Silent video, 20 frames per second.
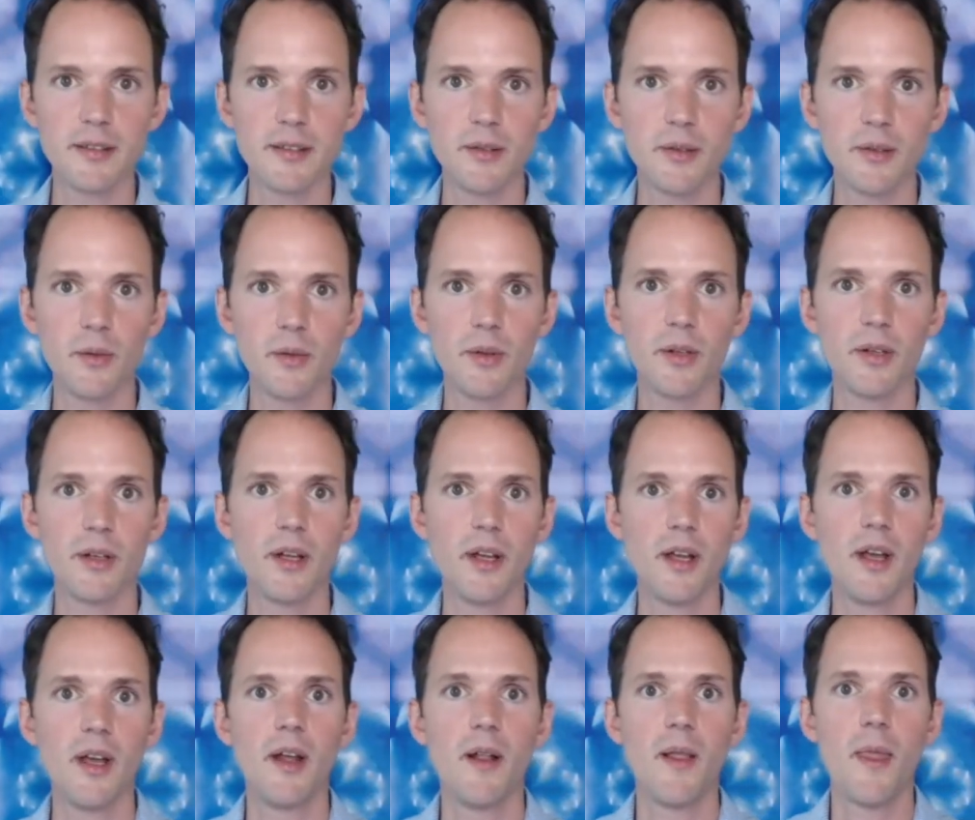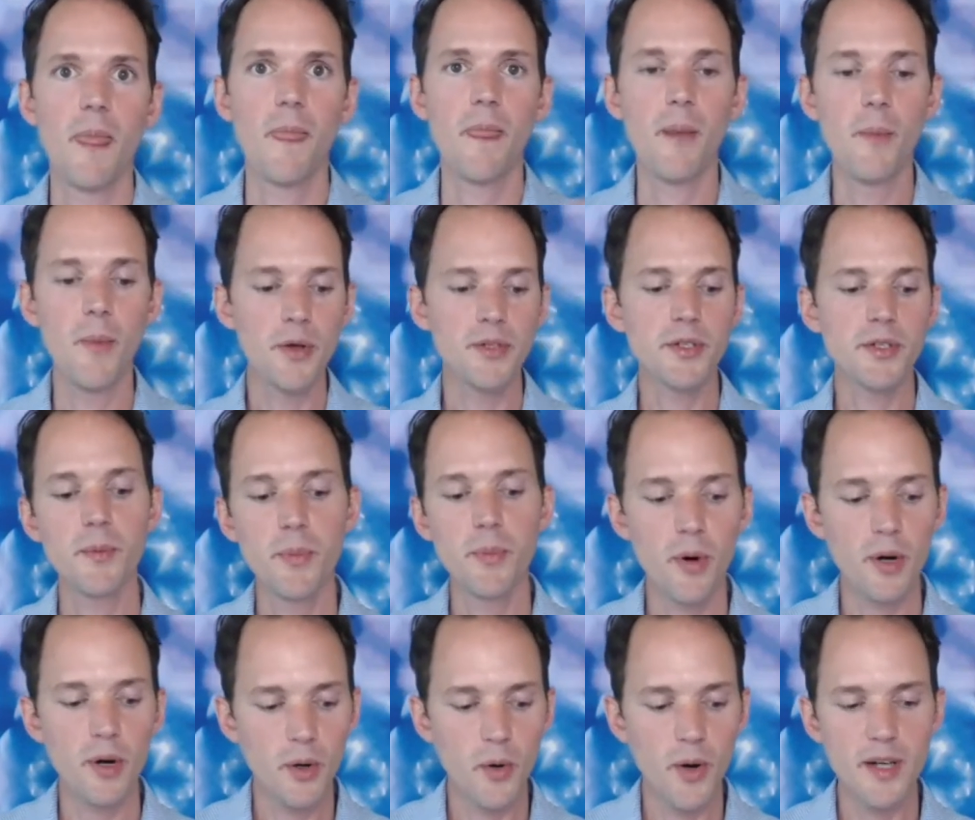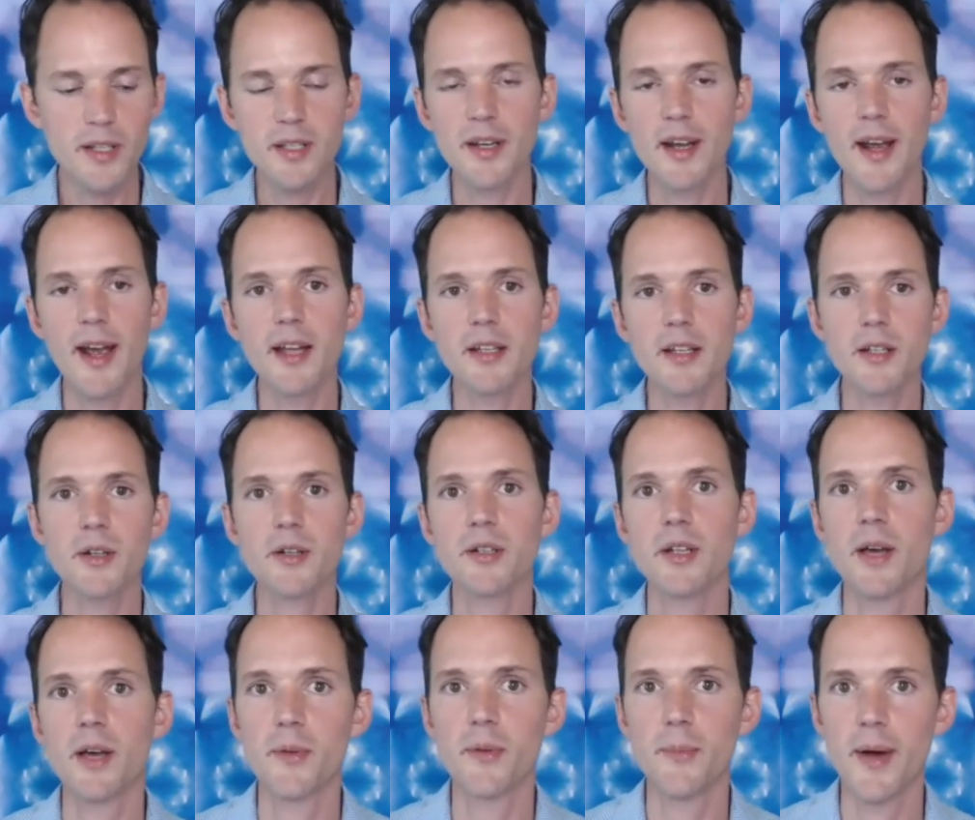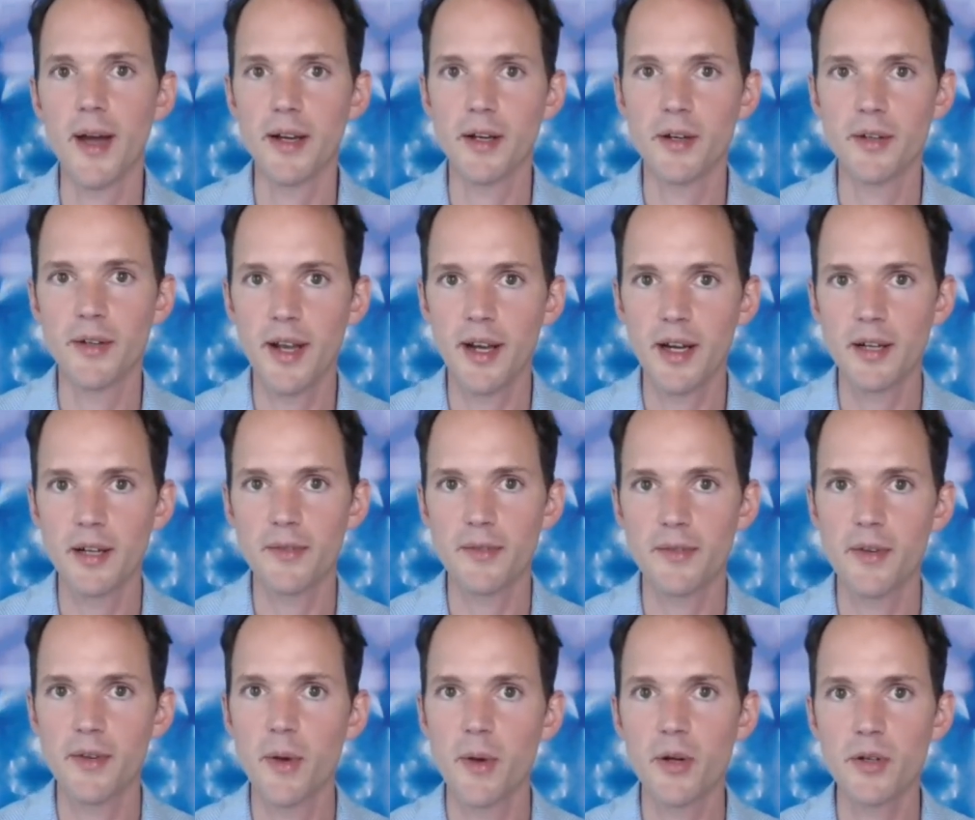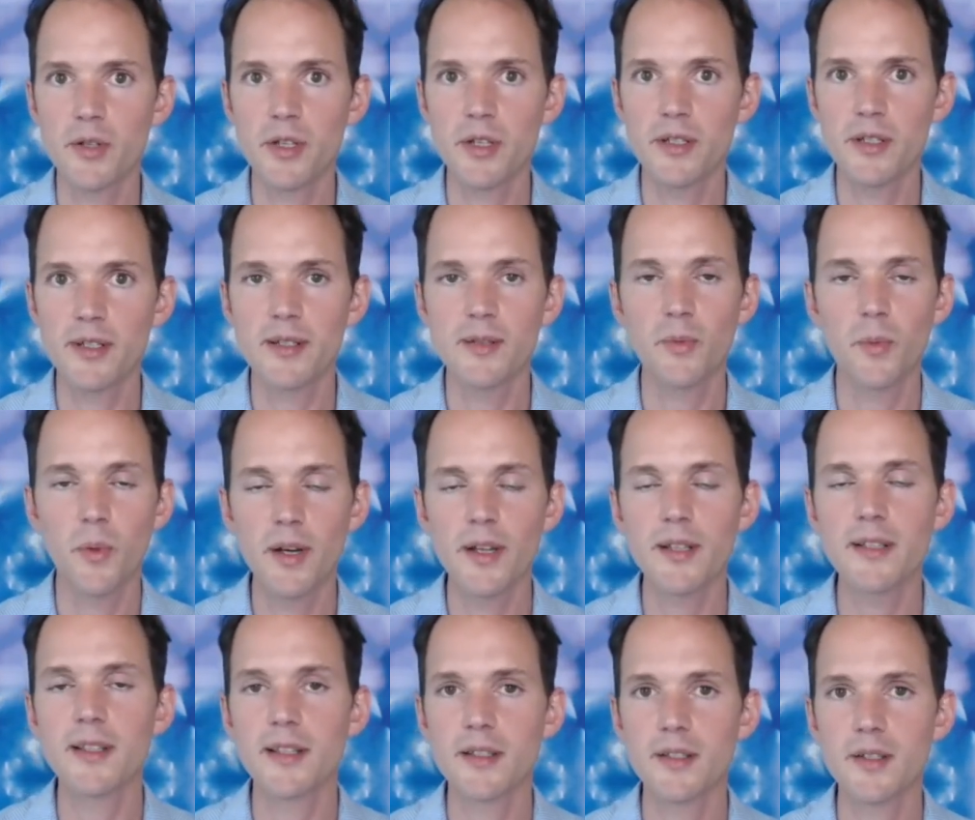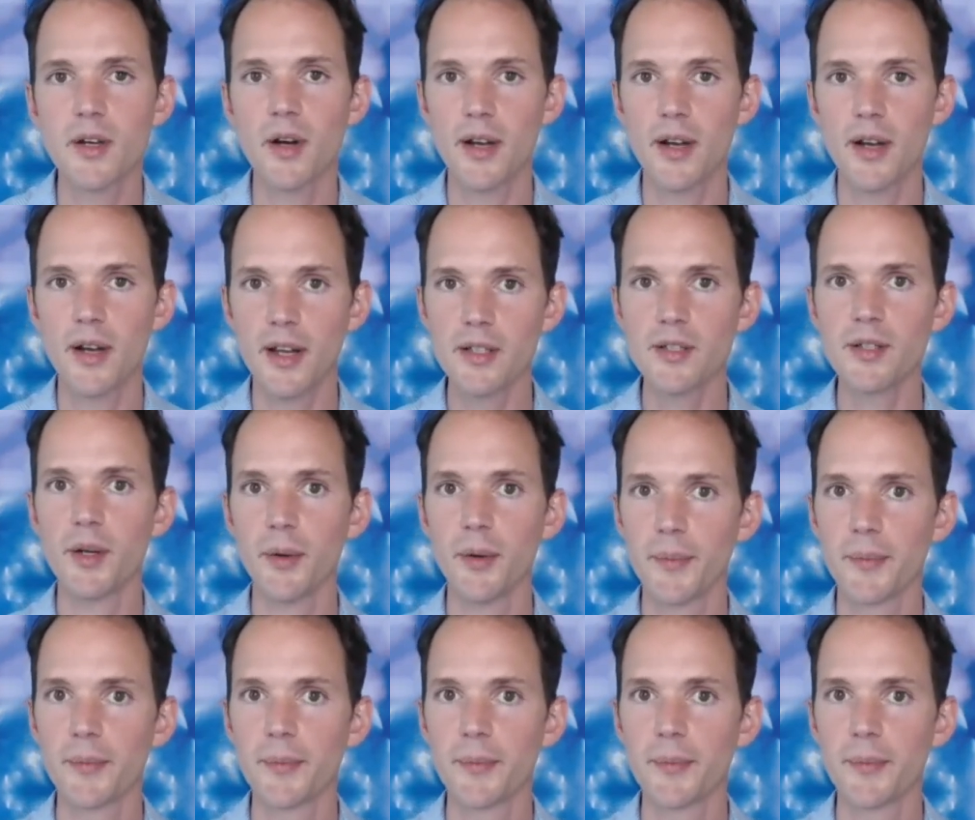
That's right. The most important question to ask yourself about your negative emotions is what does this turn into?